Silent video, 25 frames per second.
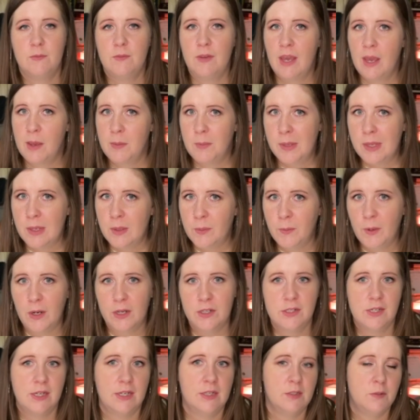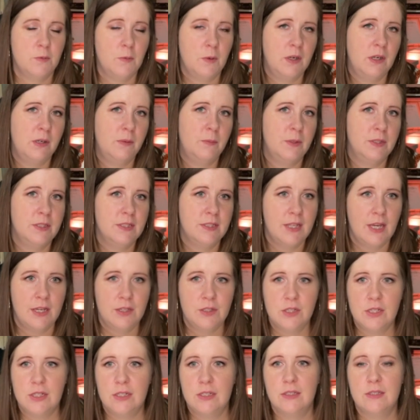VIP projects, one-on-one
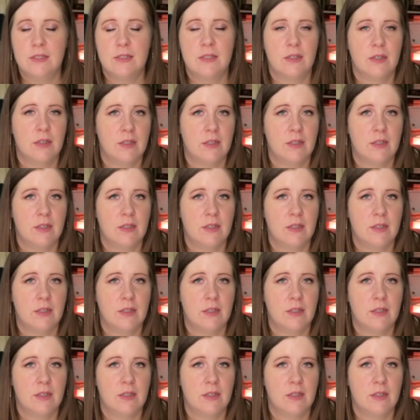sessions,